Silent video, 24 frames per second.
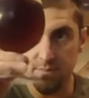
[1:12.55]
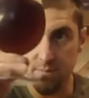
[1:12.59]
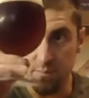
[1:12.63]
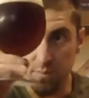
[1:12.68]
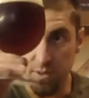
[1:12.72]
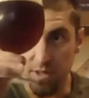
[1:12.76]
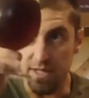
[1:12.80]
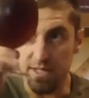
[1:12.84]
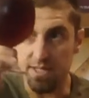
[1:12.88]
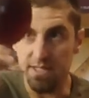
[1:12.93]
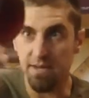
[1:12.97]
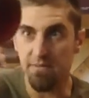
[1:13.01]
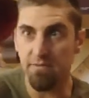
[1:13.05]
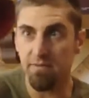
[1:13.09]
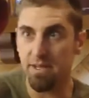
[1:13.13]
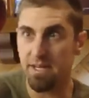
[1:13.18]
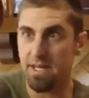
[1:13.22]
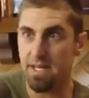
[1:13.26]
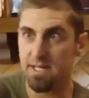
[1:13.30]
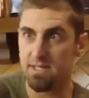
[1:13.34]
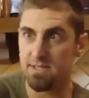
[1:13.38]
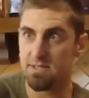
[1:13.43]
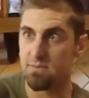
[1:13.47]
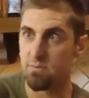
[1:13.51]
but it definitely
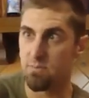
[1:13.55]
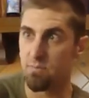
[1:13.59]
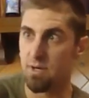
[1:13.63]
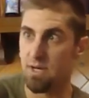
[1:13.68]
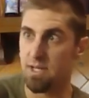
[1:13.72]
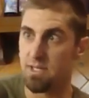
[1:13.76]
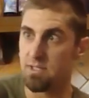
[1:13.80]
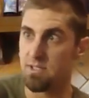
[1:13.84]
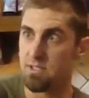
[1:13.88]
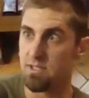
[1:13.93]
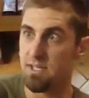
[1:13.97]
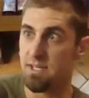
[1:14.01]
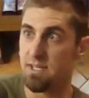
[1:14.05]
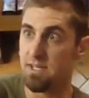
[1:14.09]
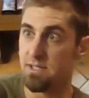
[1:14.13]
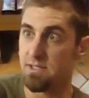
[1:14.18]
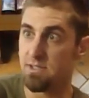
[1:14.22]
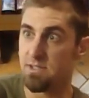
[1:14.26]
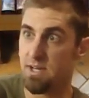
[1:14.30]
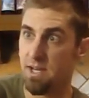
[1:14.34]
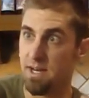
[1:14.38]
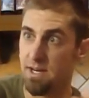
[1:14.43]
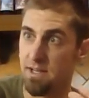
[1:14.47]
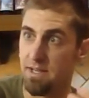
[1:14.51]
has some red
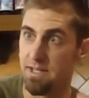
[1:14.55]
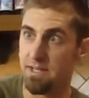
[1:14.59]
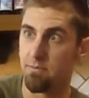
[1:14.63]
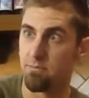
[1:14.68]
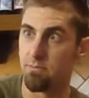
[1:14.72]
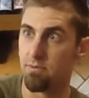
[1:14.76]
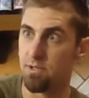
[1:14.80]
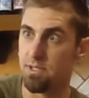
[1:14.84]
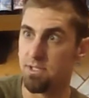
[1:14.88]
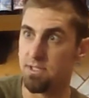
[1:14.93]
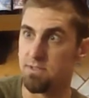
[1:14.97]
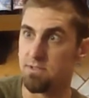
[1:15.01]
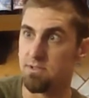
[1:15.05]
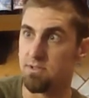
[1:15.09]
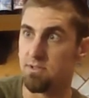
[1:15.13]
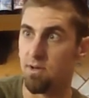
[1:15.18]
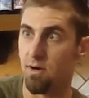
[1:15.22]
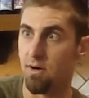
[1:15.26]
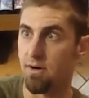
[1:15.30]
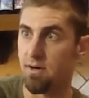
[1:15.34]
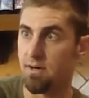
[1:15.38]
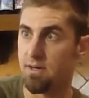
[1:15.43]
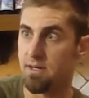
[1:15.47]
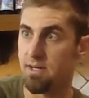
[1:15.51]
tinge, kind of like a really
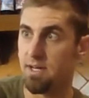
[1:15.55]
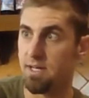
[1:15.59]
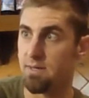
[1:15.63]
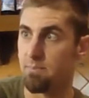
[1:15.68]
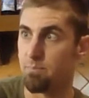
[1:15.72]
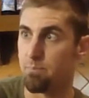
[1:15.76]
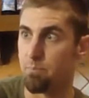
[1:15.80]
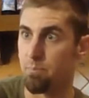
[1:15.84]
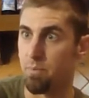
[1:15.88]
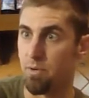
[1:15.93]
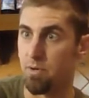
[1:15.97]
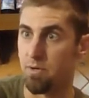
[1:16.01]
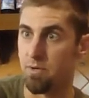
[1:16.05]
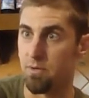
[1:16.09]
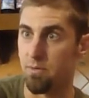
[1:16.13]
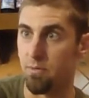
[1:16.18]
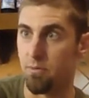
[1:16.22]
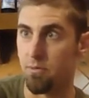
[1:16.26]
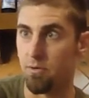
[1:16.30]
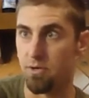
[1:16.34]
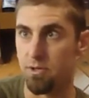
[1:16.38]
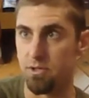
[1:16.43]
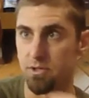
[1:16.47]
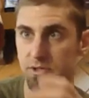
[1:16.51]
dark kind of burnt
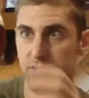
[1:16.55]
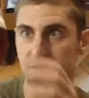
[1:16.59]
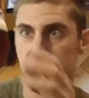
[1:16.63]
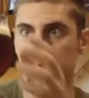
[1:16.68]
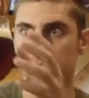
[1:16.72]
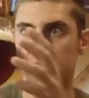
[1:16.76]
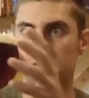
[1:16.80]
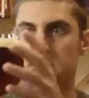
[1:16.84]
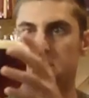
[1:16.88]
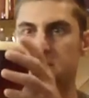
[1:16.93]
orange